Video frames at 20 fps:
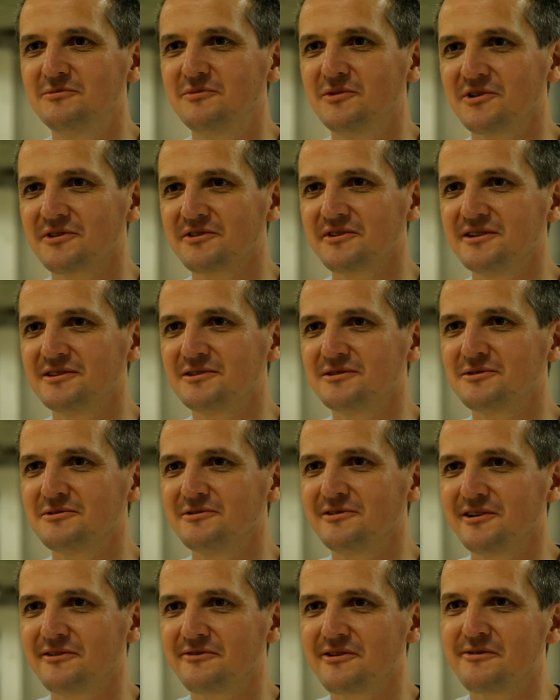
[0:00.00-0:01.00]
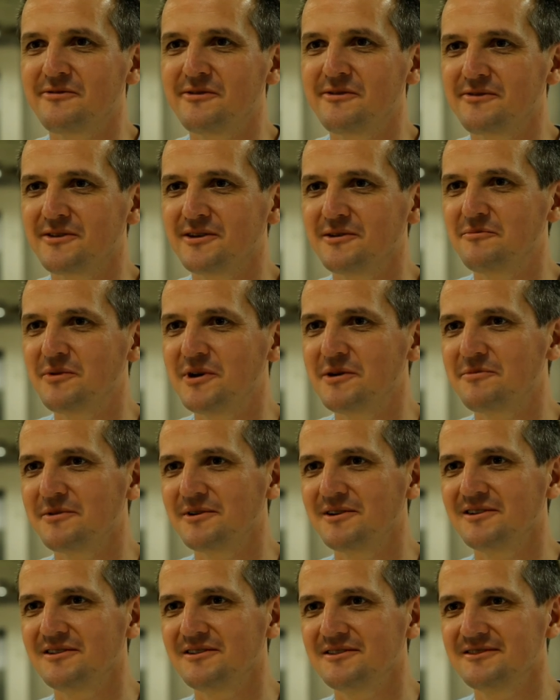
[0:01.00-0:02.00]
more than 250
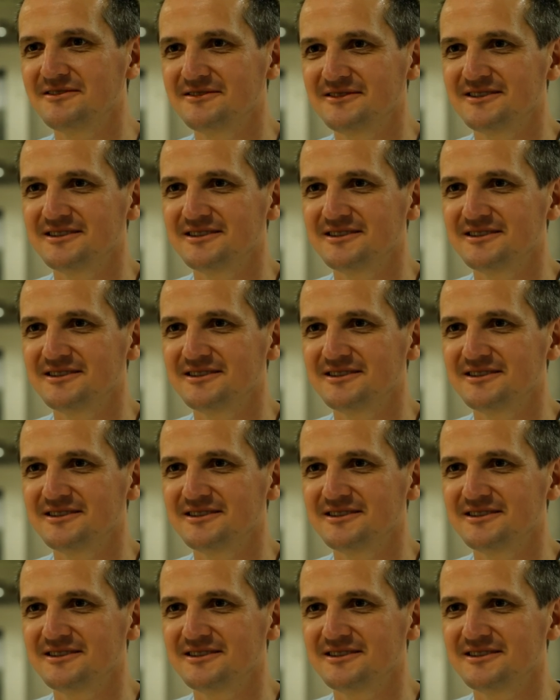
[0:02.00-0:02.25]
people